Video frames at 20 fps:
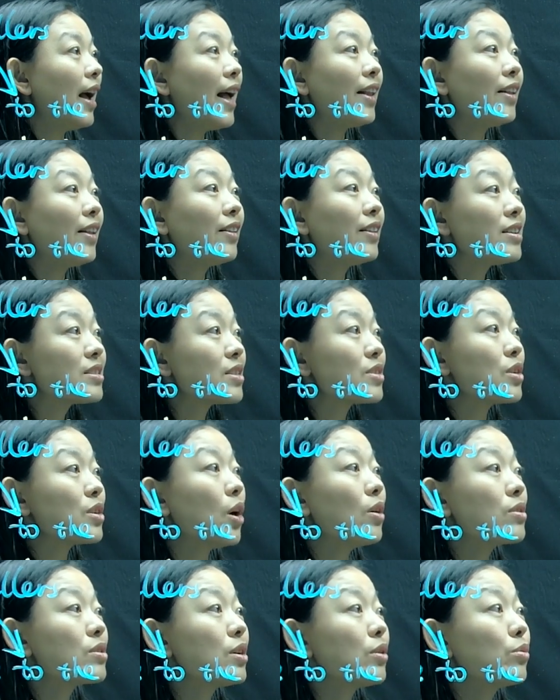And this is
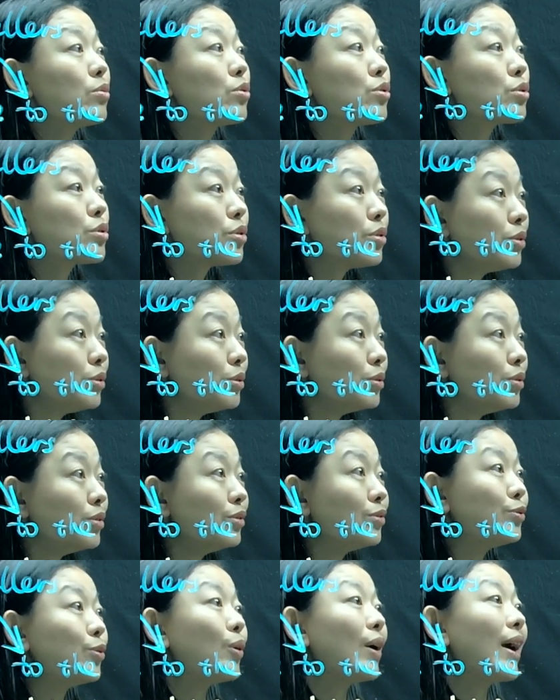also
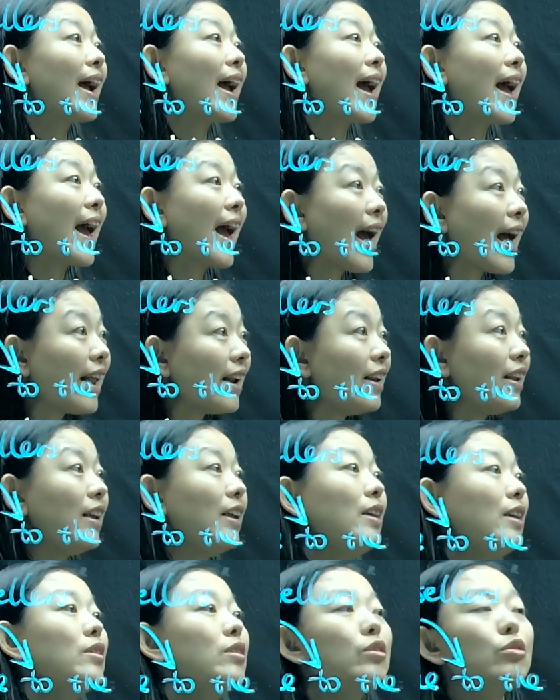true for
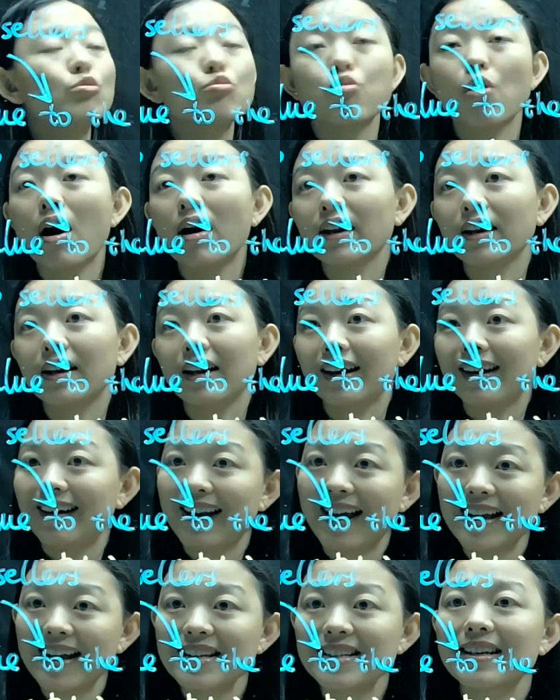any quantity
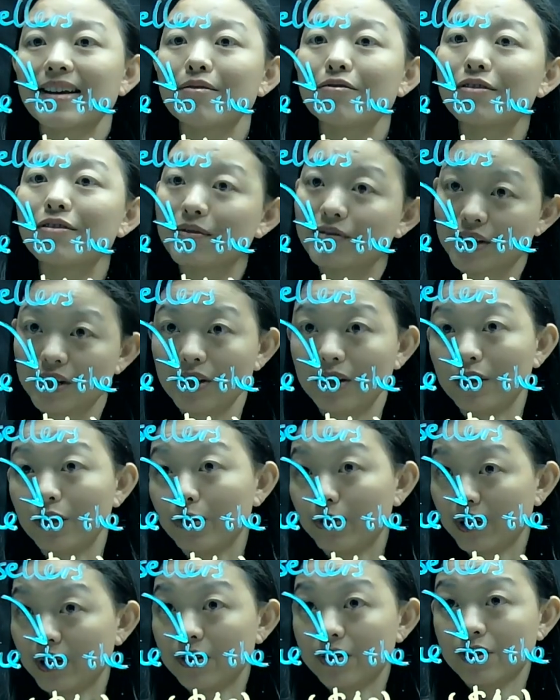less than 15
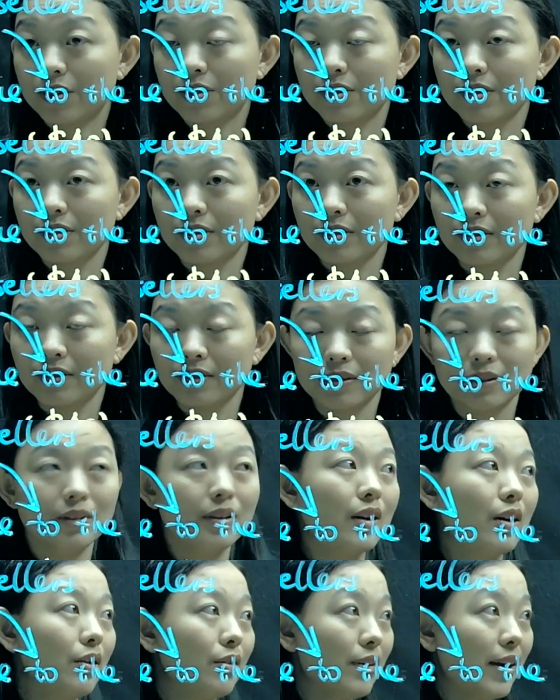units.
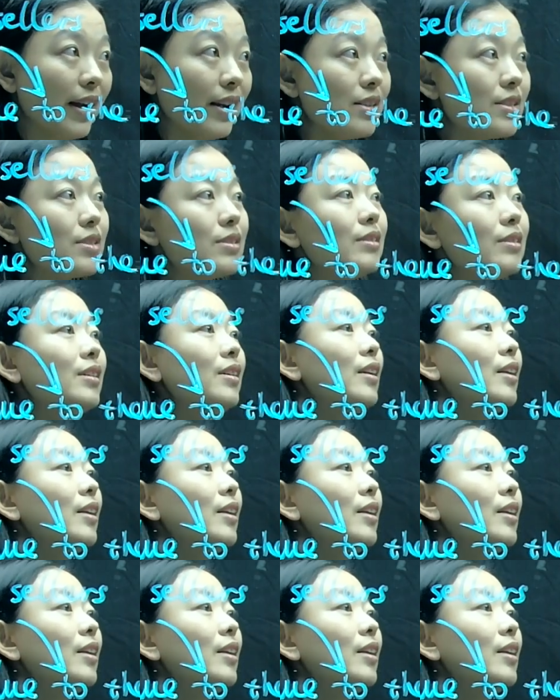All right.